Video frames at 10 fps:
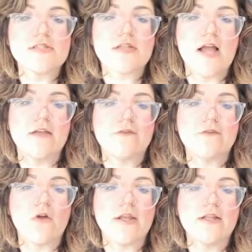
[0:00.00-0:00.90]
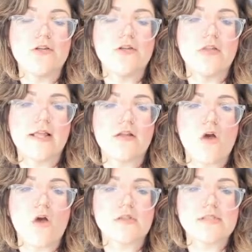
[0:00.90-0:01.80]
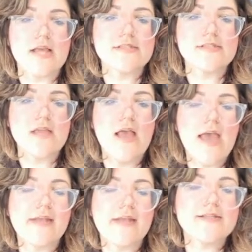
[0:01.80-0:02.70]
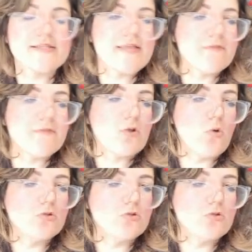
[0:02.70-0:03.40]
kind of on it, like, it oxidized, and it's the same, gold